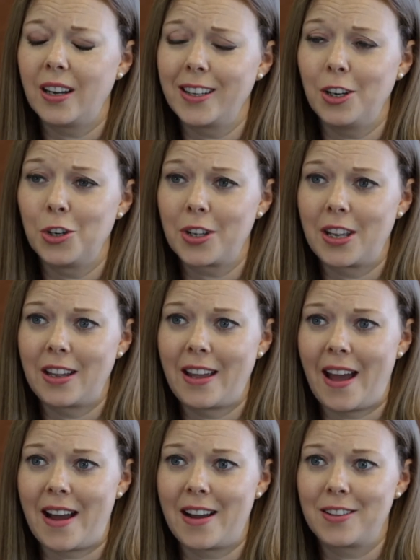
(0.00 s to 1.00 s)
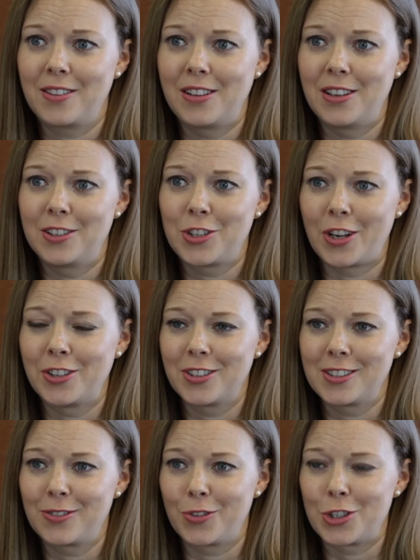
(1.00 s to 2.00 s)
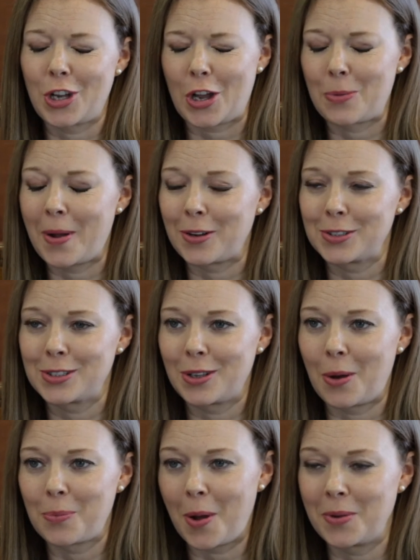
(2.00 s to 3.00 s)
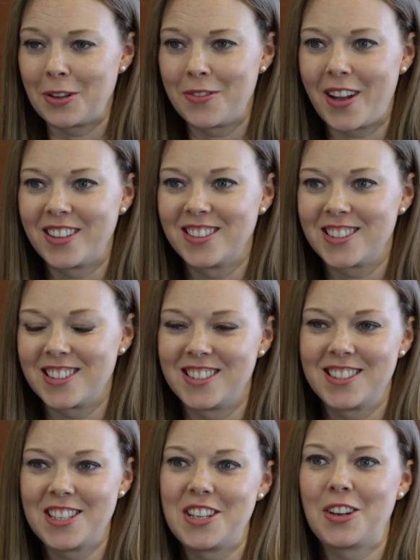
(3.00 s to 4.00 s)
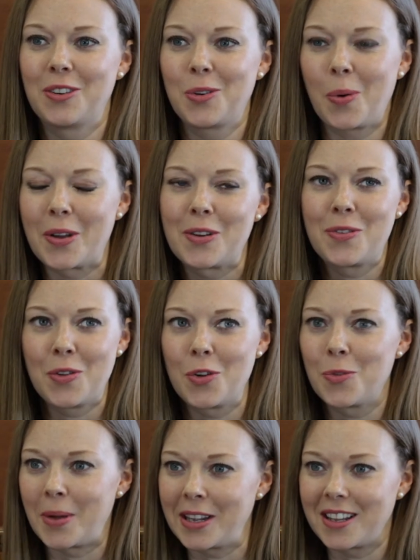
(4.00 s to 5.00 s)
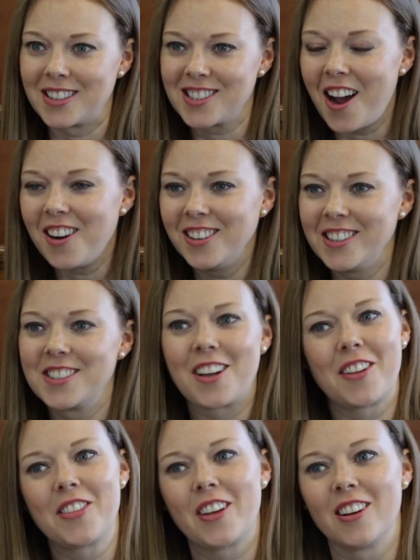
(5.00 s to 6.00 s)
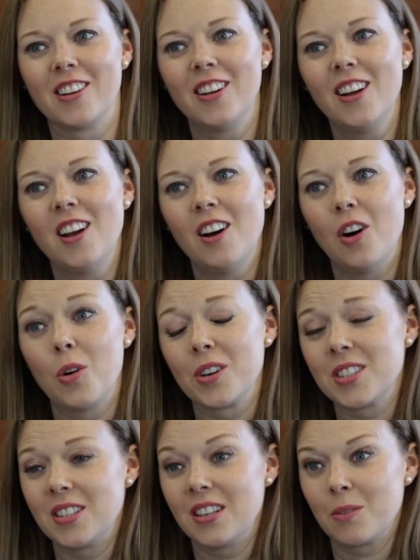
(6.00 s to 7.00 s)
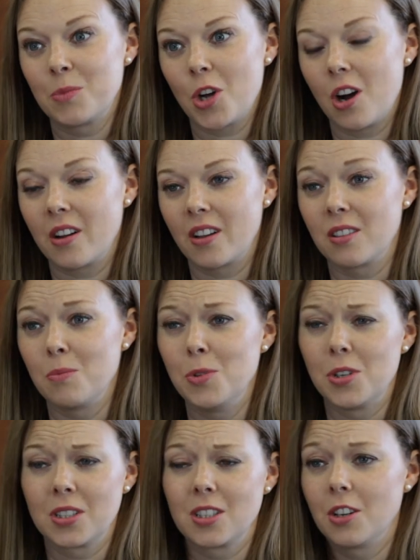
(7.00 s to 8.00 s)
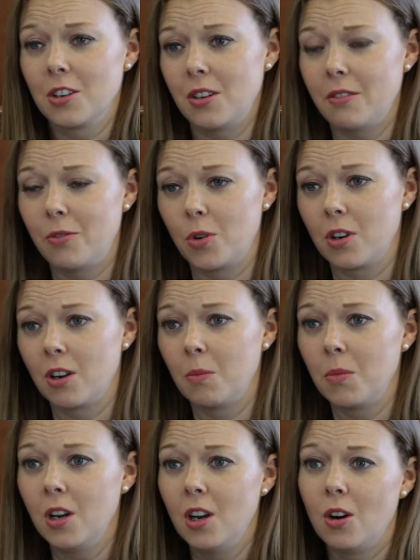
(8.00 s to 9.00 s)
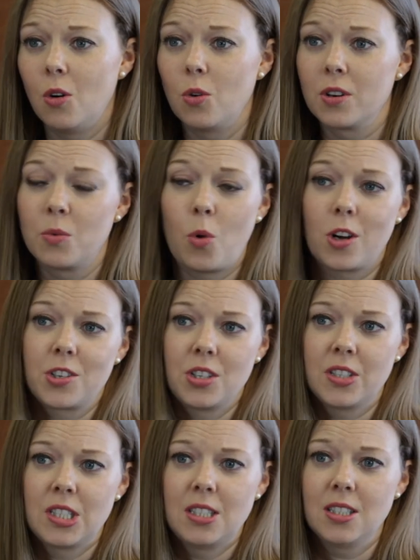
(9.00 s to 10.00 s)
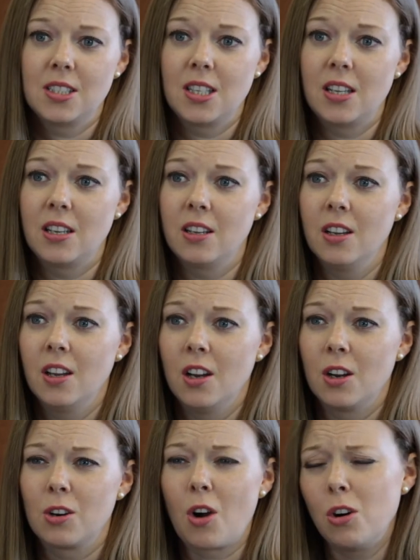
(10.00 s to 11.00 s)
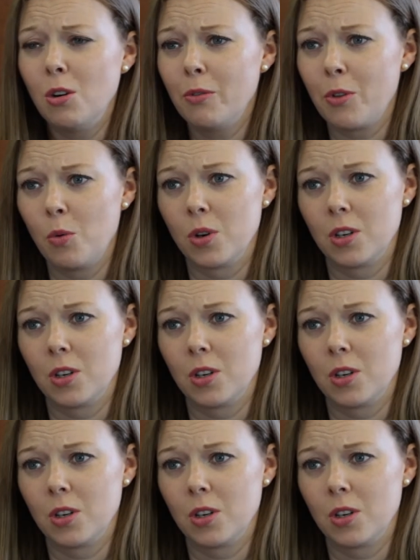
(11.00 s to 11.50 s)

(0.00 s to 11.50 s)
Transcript: like looking at the agendas for Chatham House upcoming events and seeing quite a few of my King's colleagues on there, or seeing them talk at the Munich Security Forum, or in Washington, D.C., or all over the